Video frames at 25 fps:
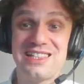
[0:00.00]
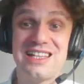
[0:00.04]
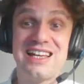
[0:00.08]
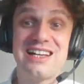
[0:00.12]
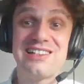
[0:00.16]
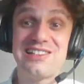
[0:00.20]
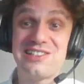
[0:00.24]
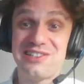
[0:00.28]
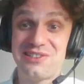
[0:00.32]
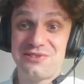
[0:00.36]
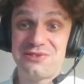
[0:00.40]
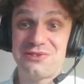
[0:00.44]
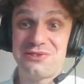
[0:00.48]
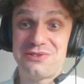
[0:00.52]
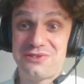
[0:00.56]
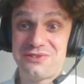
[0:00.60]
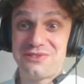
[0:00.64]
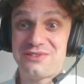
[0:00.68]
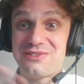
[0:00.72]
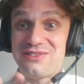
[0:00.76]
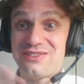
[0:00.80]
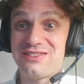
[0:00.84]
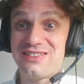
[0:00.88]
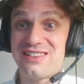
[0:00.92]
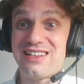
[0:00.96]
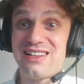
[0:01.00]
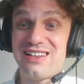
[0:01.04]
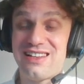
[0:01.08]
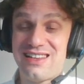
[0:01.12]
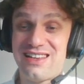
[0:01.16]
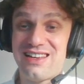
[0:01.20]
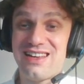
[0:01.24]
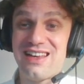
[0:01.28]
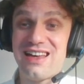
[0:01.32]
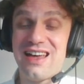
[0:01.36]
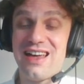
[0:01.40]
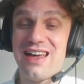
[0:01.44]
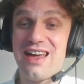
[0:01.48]
negative
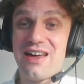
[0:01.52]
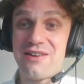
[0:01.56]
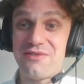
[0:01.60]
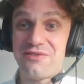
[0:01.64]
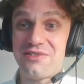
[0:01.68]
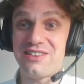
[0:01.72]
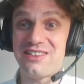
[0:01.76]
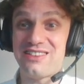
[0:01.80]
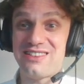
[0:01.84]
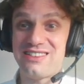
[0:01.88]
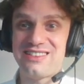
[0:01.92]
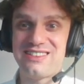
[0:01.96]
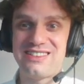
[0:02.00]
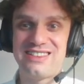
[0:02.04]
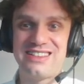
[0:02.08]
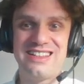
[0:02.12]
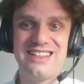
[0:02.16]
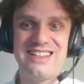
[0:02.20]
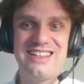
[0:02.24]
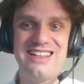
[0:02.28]
affect.